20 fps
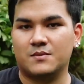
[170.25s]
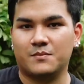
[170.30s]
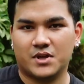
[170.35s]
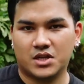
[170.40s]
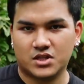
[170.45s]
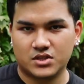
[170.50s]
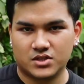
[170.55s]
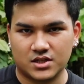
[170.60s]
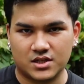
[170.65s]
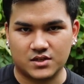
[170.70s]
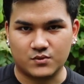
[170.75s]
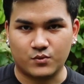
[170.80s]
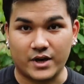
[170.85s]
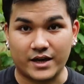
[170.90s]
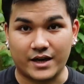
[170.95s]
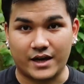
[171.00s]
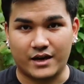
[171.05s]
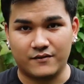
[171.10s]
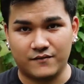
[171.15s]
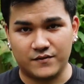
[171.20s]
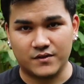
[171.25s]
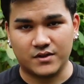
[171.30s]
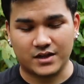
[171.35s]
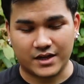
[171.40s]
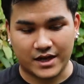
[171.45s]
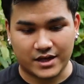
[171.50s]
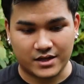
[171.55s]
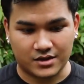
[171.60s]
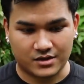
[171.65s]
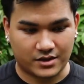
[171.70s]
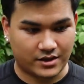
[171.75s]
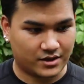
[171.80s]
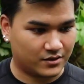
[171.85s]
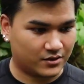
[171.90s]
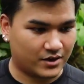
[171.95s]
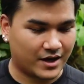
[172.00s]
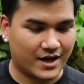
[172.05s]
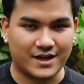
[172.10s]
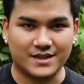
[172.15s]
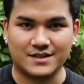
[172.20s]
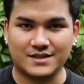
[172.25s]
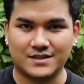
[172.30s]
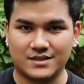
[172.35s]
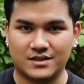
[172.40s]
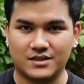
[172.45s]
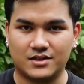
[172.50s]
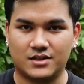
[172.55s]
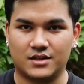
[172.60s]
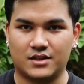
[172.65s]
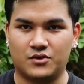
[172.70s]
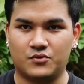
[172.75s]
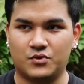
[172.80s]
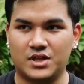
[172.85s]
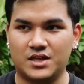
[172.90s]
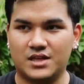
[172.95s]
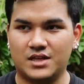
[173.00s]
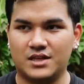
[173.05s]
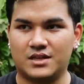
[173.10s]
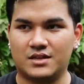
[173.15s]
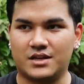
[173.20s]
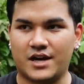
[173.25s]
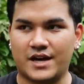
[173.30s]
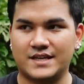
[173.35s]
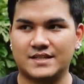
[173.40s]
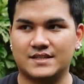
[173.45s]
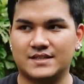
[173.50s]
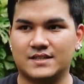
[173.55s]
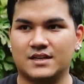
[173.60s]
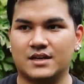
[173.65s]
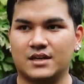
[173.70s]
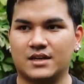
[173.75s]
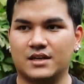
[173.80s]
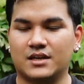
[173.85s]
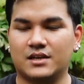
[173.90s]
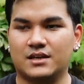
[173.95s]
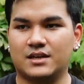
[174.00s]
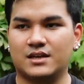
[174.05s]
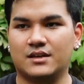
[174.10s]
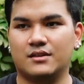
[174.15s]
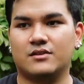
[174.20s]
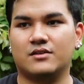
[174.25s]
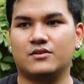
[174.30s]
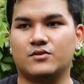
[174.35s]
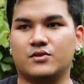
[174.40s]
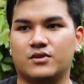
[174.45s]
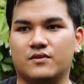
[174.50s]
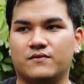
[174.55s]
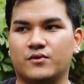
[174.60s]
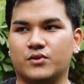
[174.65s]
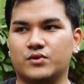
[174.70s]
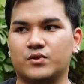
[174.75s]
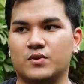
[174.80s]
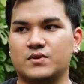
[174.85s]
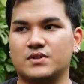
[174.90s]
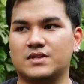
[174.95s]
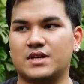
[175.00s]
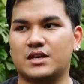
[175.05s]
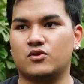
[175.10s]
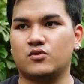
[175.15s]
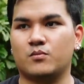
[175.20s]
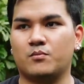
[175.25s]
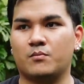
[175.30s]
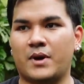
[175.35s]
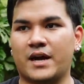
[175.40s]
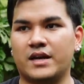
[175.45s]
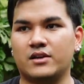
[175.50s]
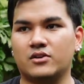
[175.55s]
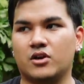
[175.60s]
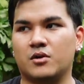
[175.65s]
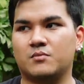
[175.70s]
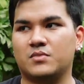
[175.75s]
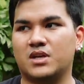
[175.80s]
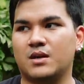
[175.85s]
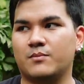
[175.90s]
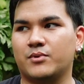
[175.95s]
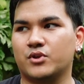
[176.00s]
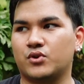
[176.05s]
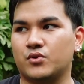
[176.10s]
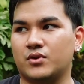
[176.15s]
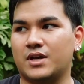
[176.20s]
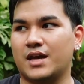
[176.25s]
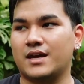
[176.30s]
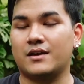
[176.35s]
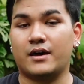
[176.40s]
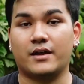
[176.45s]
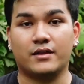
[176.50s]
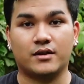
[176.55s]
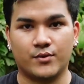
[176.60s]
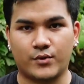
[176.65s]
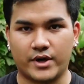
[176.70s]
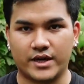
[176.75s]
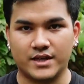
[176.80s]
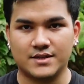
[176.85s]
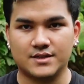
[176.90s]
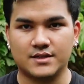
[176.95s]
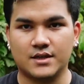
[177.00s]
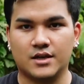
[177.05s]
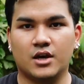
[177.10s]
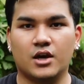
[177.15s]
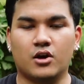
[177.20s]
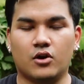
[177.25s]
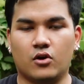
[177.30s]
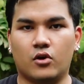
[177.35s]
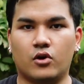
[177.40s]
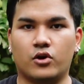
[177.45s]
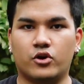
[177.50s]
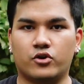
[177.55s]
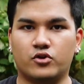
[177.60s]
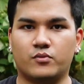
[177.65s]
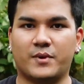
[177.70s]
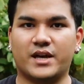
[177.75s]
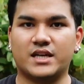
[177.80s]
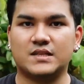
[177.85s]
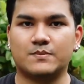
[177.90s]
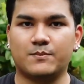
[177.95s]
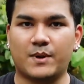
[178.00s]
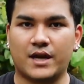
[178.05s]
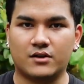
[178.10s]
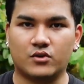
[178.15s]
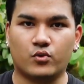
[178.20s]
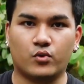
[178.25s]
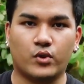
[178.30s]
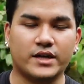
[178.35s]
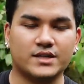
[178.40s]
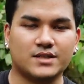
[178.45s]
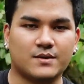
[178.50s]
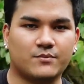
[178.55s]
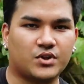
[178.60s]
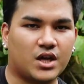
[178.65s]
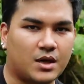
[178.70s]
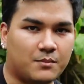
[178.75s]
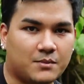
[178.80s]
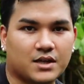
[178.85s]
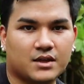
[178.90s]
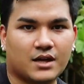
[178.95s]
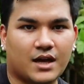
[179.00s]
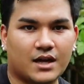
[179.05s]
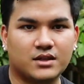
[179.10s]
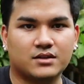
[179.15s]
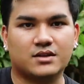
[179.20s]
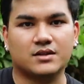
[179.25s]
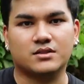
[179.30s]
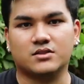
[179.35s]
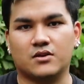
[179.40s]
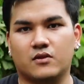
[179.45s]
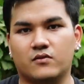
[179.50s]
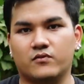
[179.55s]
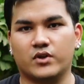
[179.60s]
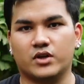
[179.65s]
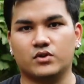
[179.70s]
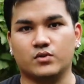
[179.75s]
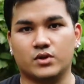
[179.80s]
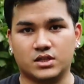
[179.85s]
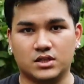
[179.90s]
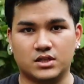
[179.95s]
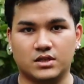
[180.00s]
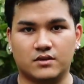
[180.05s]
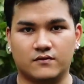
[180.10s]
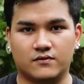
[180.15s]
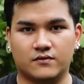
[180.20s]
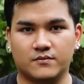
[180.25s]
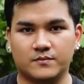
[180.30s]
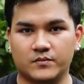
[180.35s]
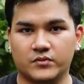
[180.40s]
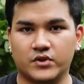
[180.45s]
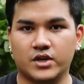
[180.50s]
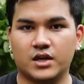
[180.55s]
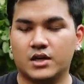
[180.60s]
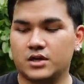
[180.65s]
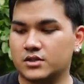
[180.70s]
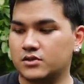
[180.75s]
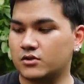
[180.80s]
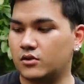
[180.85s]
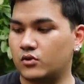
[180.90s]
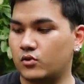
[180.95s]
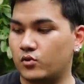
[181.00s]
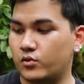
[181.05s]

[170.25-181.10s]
image is what I feel kind of like adds a really nice hint to the photos that you might not be able to get otherwise, or you might spend quite some time in the editing software to achieve. So